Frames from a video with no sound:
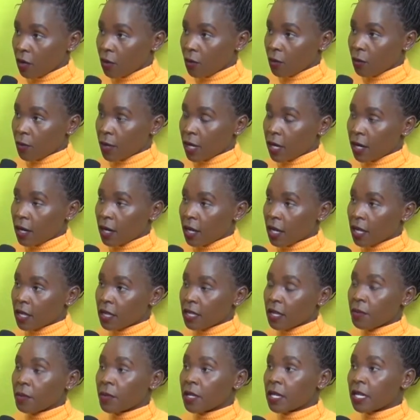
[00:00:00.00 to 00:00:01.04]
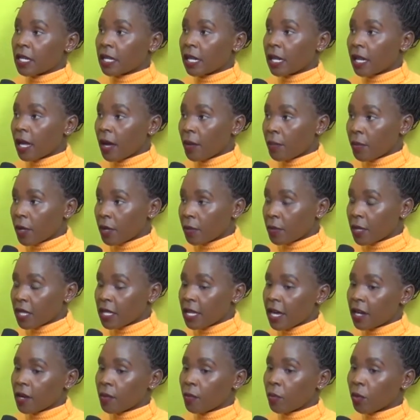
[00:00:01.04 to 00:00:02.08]
when they immediately happen, but they
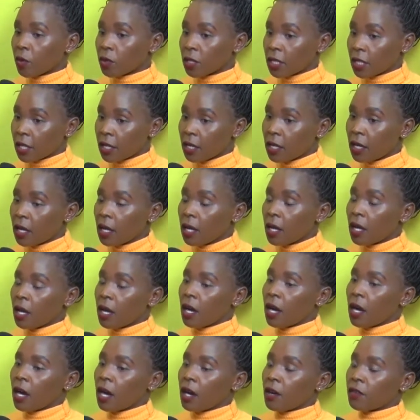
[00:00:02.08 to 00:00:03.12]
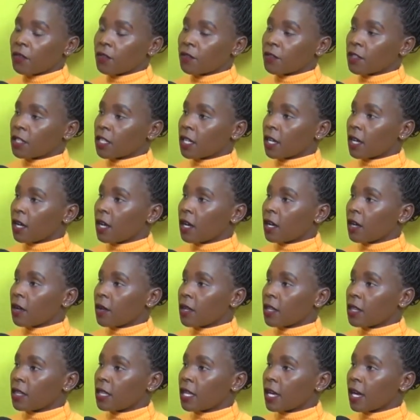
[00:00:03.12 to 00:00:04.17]
are reported after
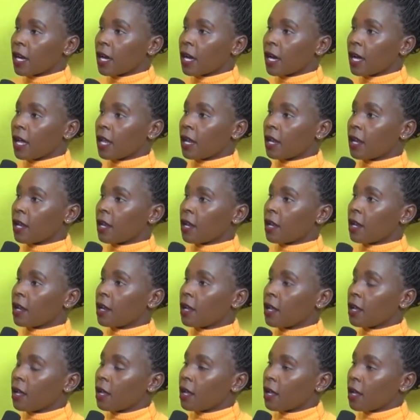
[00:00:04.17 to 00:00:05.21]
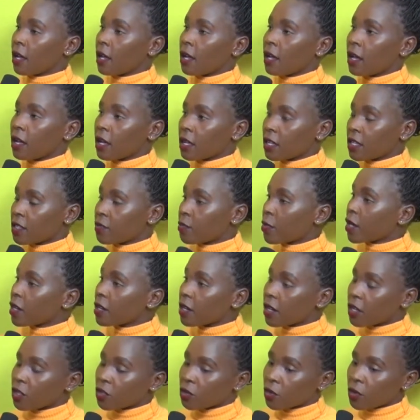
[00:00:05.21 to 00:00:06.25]
the girl is
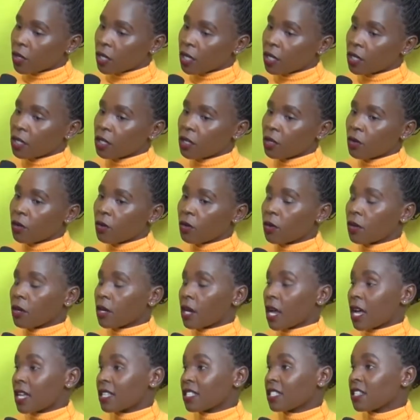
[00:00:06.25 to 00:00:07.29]
pregnant already or has